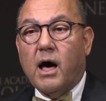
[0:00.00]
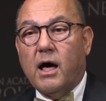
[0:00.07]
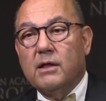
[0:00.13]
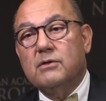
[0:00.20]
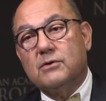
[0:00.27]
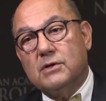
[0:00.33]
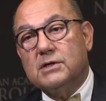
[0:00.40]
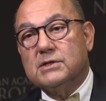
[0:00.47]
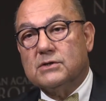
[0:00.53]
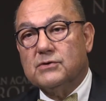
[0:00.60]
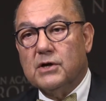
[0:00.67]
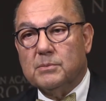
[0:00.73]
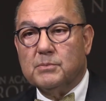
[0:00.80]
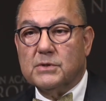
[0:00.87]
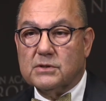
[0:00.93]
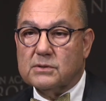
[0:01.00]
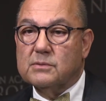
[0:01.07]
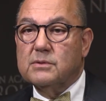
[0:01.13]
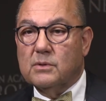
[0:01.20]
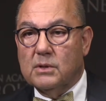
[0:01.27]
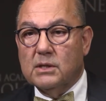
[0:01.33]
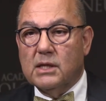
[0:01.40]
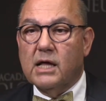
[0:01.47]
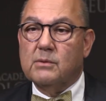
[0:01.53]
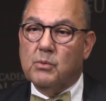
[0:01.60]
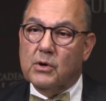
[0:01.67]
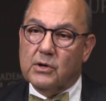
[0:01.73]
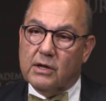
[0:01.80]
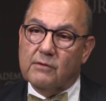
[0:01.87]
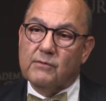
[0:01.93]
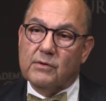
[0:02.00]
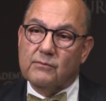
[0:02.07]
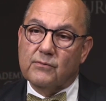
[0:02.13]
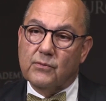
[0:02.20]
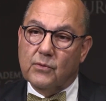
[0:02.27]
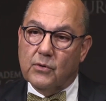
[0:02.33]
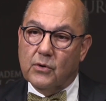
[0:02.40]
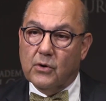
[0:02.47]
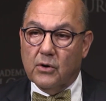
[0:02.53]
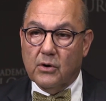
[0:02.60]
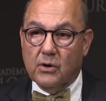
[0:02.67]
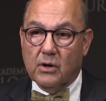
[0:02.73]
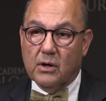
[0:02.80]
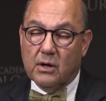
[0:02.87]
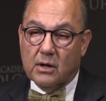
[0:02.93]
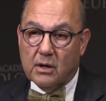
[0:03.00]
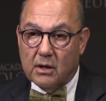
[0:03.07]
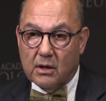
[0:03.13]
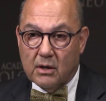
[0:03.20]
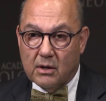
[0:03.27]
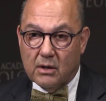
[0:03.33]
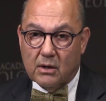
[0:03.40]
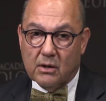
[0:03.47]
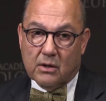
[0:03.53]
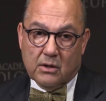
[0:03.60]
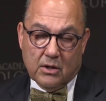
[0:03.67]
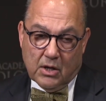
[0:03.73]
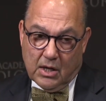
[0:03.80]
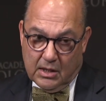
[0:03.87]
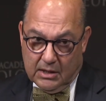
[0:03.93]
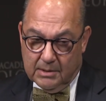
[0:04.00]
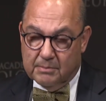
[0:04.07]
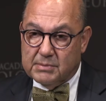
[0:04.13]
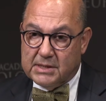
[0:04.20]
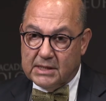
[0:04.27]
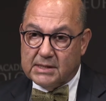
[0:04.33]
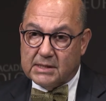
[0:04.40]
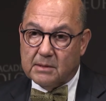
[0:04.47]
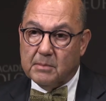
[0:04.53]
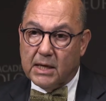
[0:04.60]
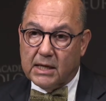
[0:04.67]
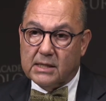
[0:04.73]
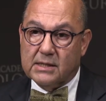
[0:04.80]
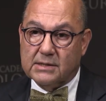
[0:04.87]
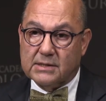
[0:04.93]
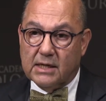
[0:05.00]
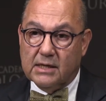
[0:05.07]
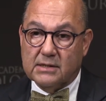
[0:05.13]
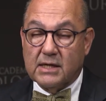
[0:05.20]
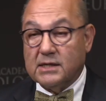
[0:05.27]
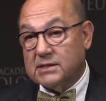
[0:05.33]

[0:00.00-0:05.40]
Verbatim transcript: under these treatments that were given for uh, the systemic disease.